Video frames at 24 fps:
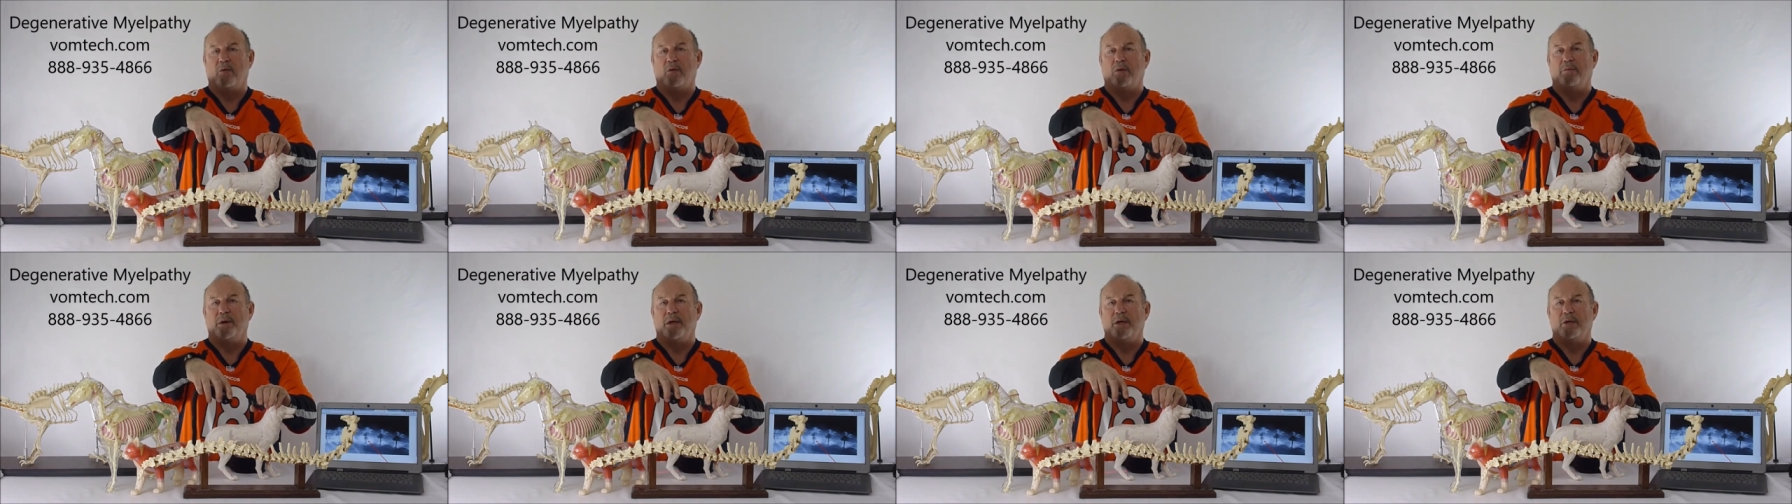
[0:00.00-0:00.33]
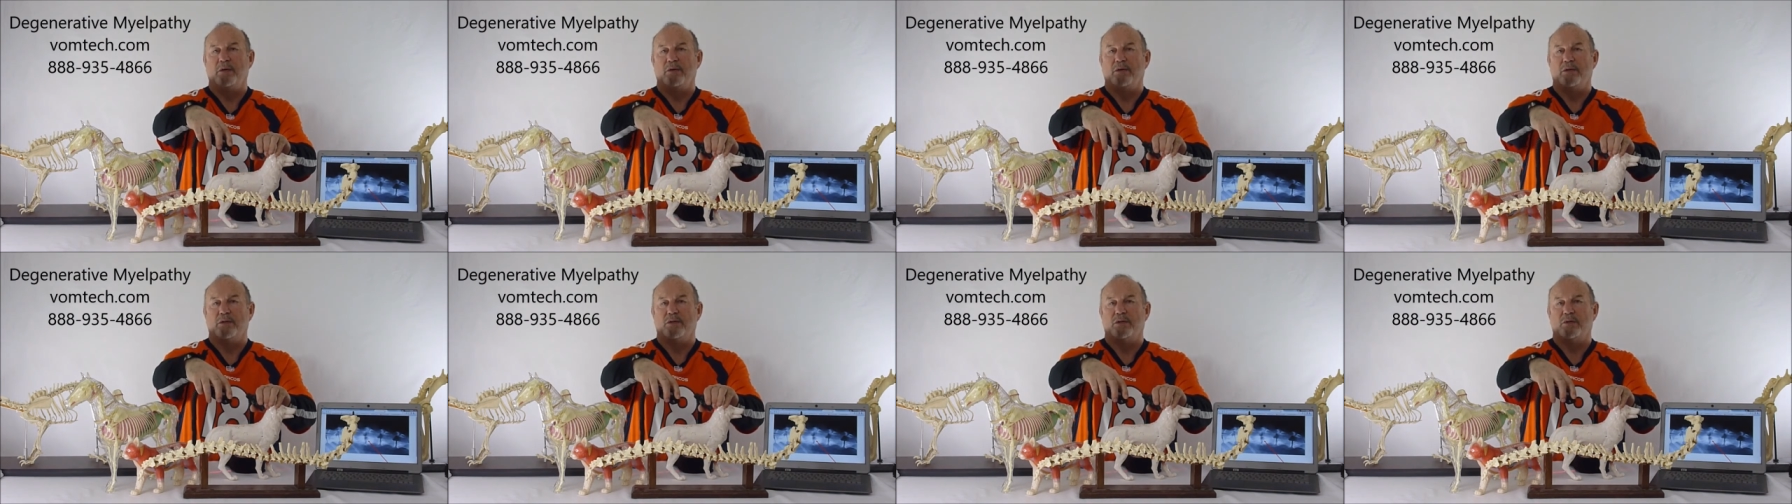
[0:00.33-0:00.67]
We may
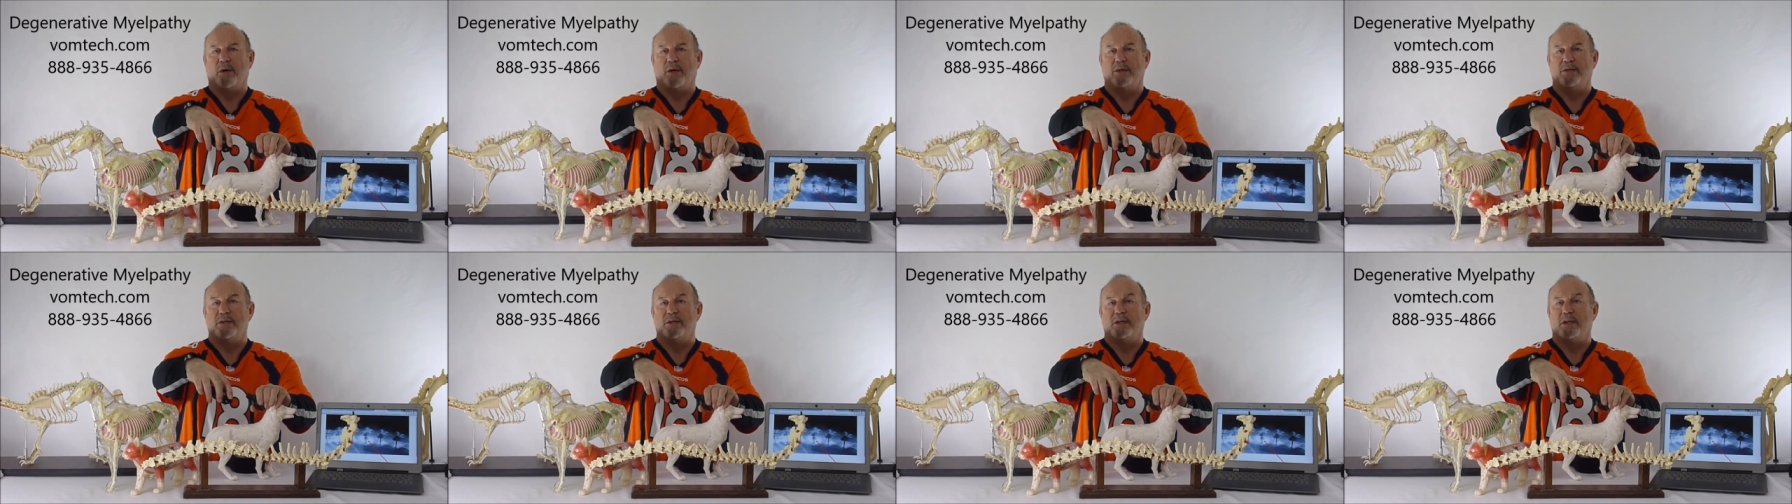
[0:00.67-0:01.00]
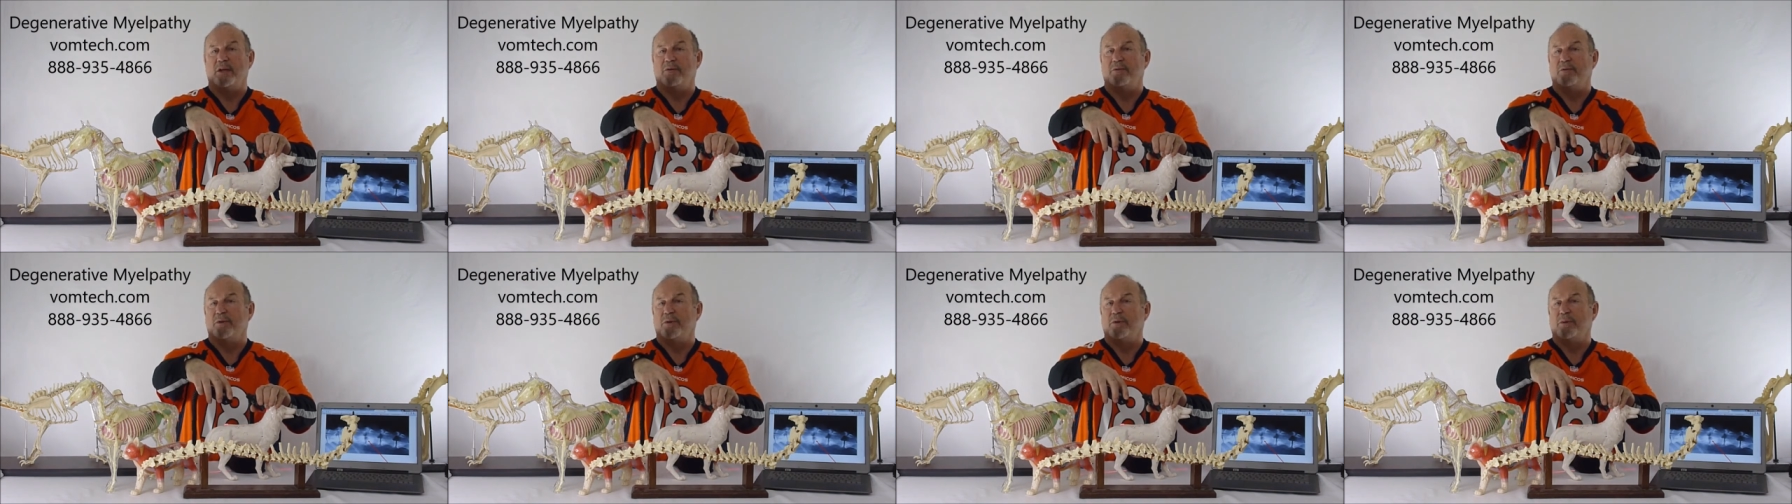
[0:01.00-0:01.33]
do this twice a
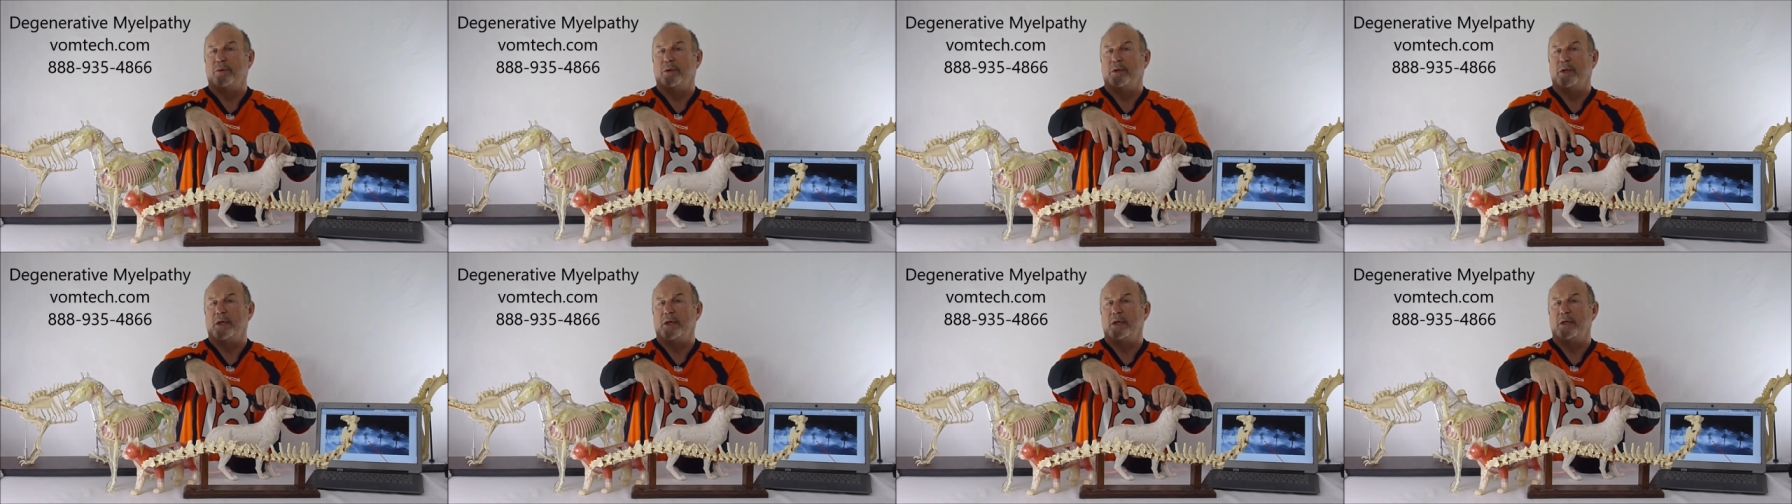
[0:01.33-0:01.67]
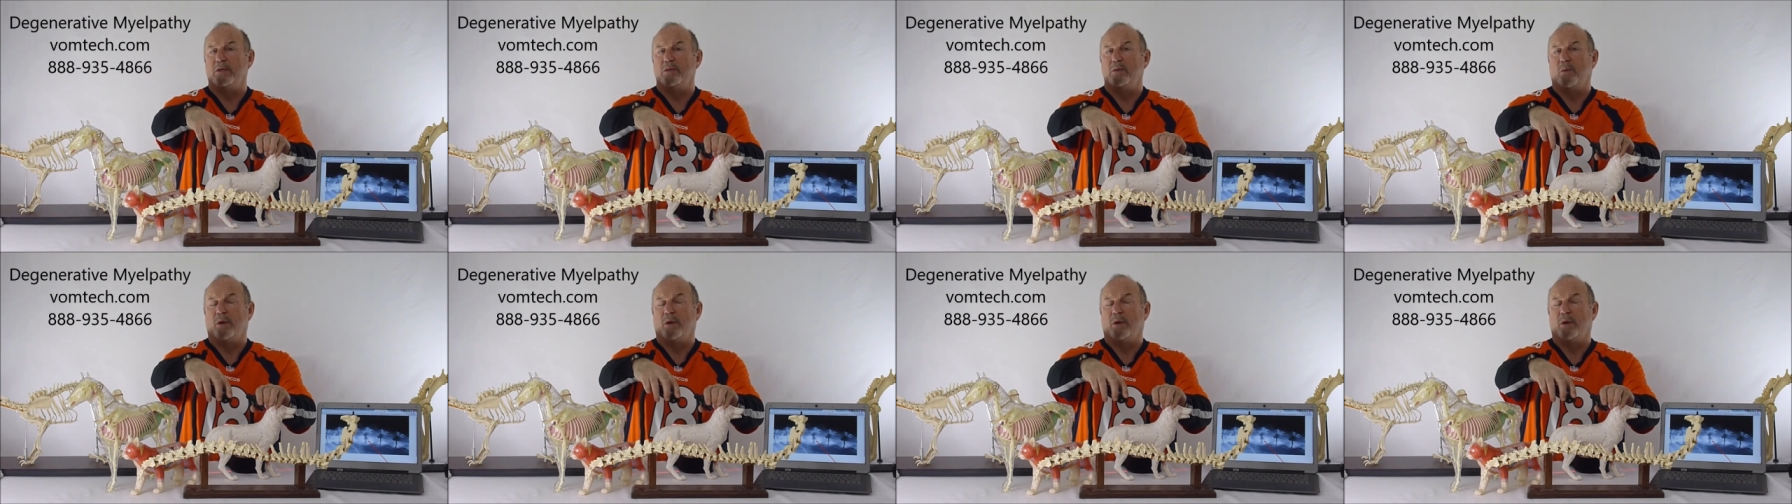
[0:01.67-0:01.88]
day for 3 days,